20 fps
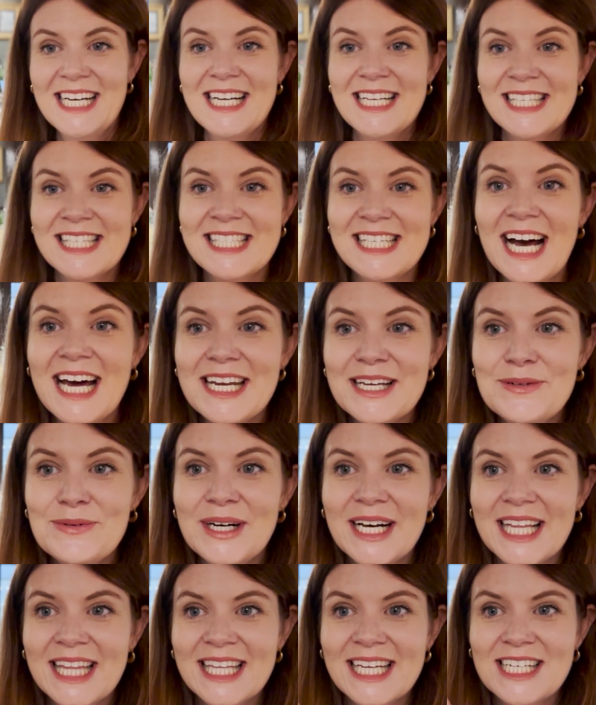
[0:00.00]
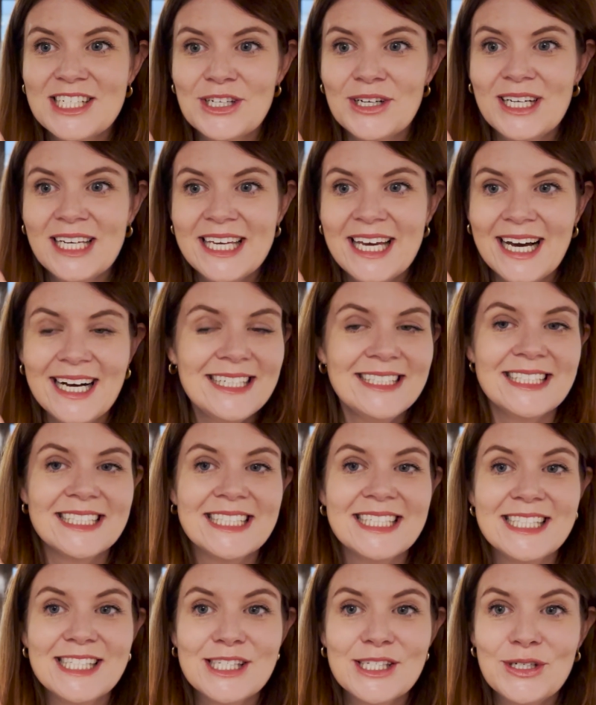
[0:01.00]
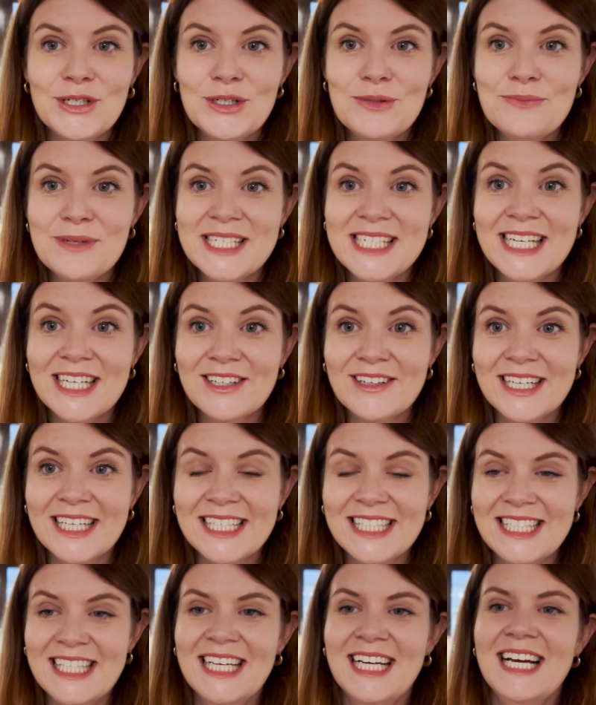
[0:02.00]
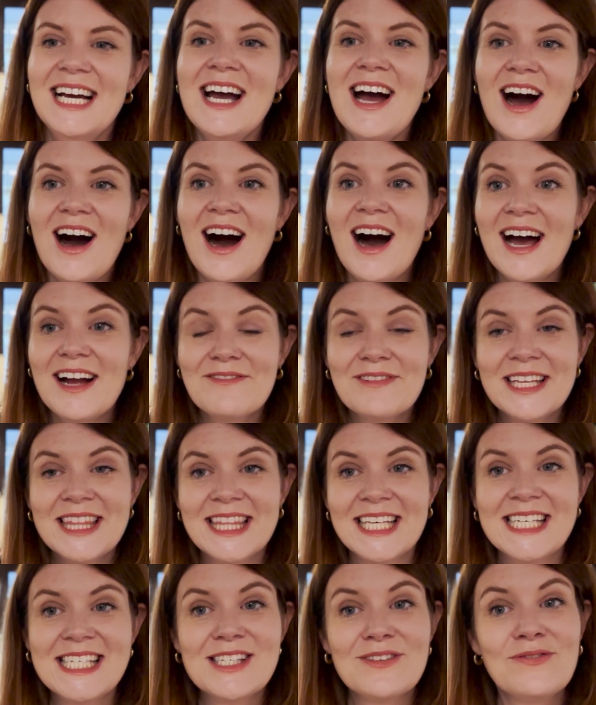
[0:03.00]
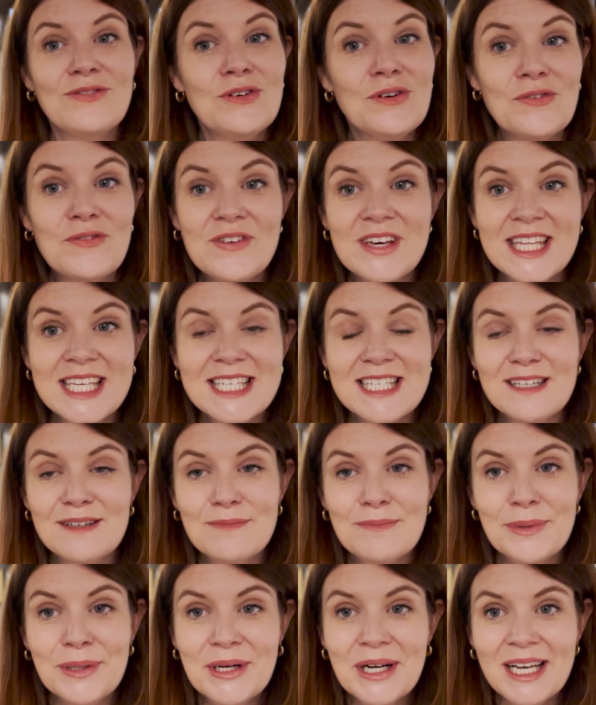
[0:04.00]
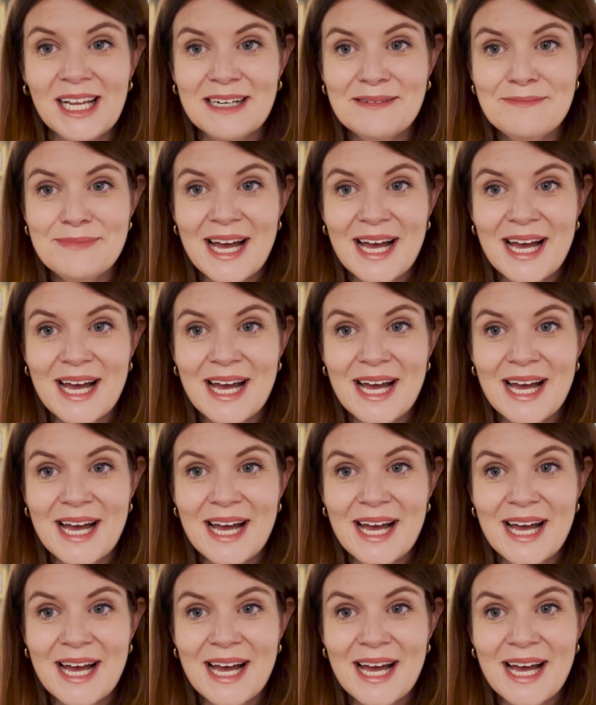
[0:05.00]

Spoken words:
Starting with Dolly Alderton's Good Material, I read this for Featherston Book Club.